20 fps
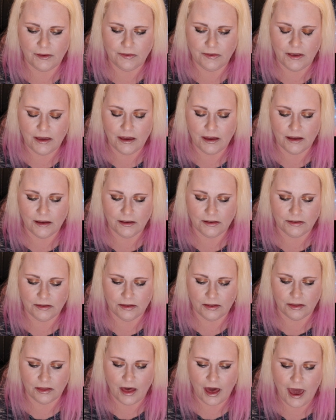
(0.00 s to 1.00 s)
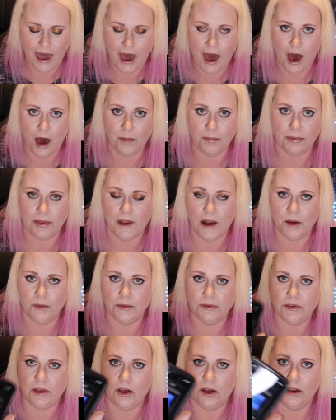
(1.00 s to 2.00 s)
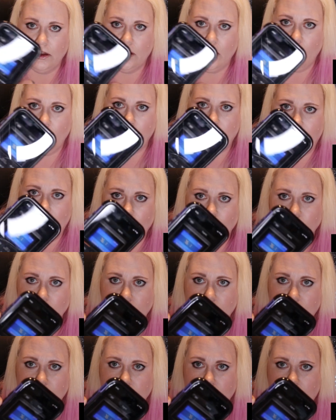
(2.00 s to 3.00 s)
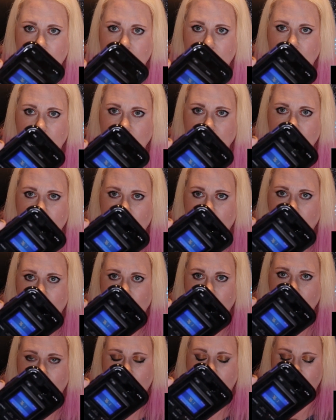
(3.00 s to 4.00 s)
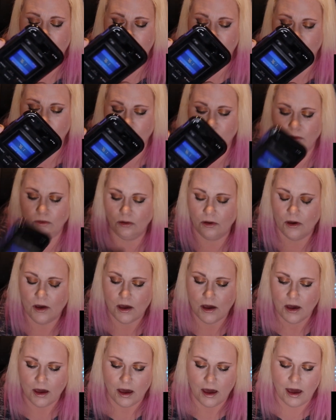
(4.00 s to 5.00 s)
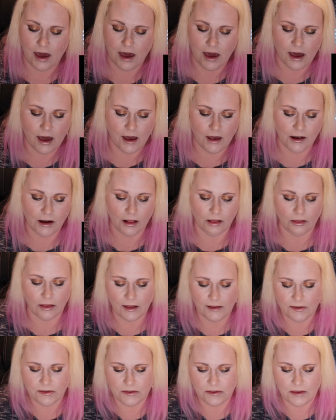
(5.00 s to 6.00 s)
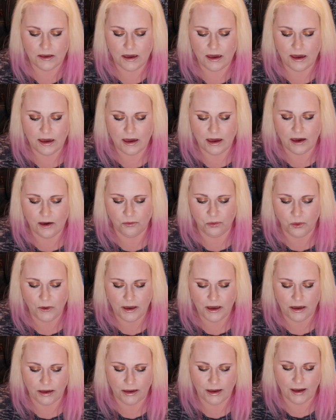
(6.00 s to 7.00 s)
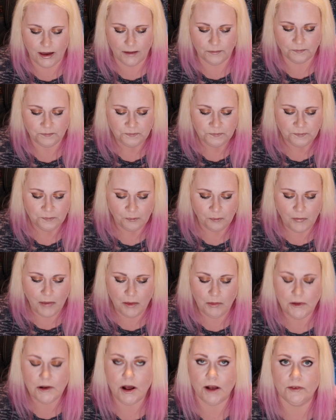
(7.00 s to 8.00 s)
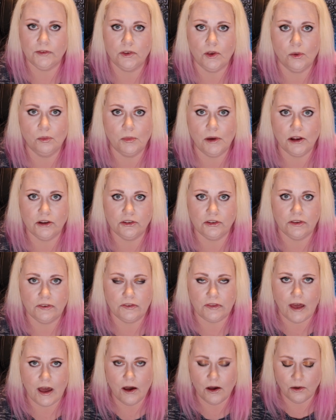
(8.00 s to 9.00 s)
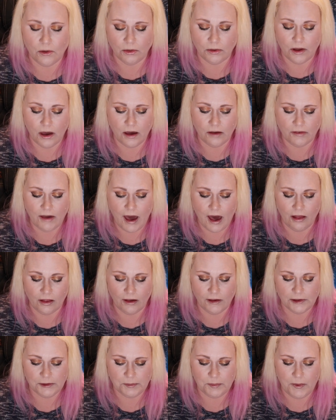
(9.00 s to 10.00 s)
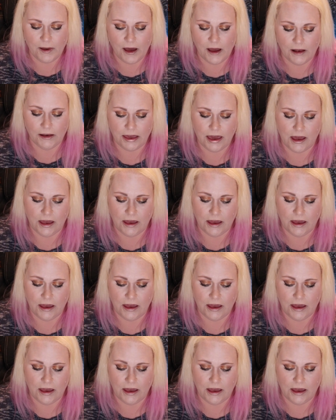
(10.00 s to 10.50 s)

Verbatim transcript: this is the app that I was telling y'all about that is on iPhone. And let's see if we can get maybe not so much the sound of Alex, but